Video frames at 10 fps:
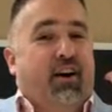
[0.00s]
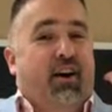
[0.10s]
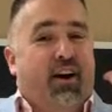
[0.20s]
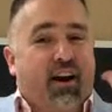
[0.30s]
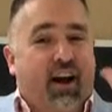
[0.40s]

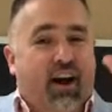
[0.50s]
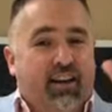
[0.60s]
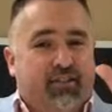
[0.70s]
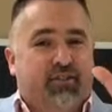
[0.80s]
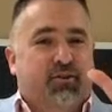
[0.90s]
our high
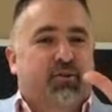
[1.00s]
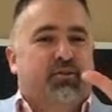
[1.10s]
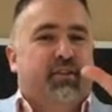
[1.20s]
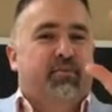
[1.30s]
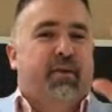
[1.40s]

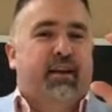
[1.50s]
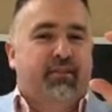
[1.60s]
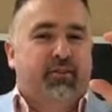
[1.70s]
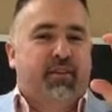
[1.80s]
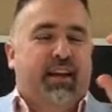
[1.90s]
schools in
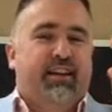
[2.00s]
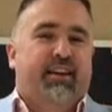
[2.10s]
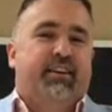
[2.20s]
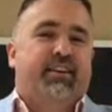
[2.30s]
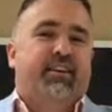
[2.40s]

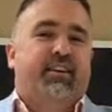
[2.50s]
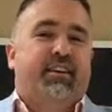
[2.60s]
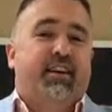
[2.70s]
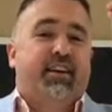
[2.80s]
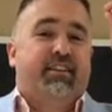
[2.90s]
Pennsylvania
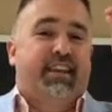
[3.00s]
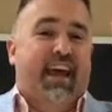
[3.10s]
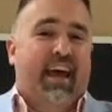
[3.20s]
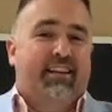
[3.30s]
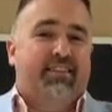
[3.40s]

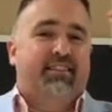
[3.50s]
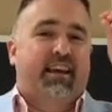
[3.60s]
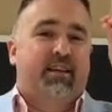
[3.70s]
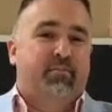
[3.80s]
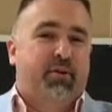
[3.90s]
test
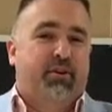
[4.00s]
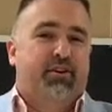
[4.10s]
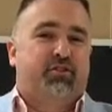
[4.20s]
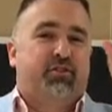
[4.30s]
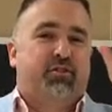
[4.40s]
and
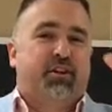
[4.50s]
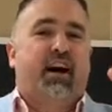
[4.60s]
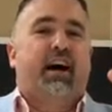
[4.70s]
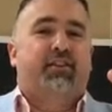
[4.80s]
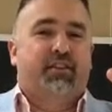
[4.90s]
push for
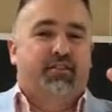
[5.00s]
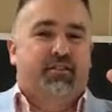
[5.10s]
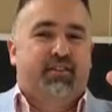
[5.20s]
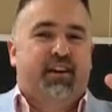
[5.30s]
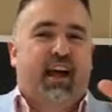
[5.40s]
college.
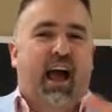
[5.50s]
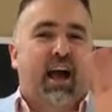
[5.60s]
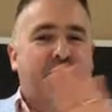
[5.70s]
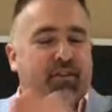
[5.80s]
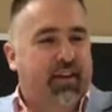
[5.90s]

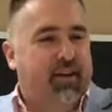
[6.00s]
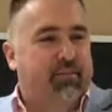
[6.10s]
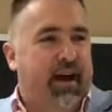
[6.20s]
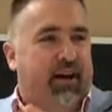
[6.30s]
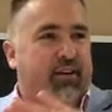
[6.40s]
Everything
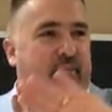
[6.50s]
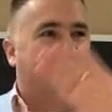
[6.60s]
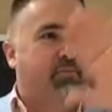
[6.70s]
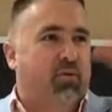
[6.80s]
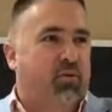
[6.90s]
about them are
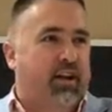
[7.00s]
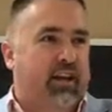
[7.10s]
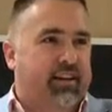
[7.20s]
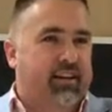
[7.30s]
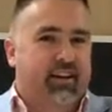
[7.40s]

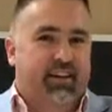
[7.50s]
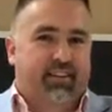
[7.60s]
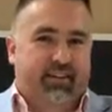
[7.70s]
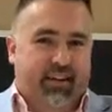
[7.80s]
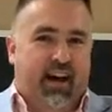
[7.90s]
pointing
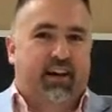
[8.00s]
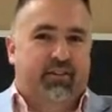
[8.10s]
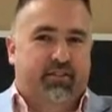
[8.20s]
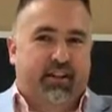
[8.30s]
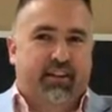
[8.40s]
to
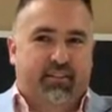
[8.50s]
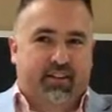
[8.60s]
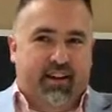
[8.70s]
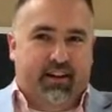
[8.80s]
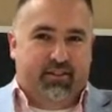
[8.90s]
college, kids to
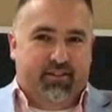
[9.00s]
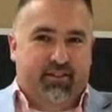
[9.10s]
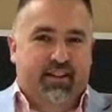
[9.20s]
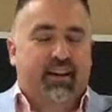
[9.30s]
college.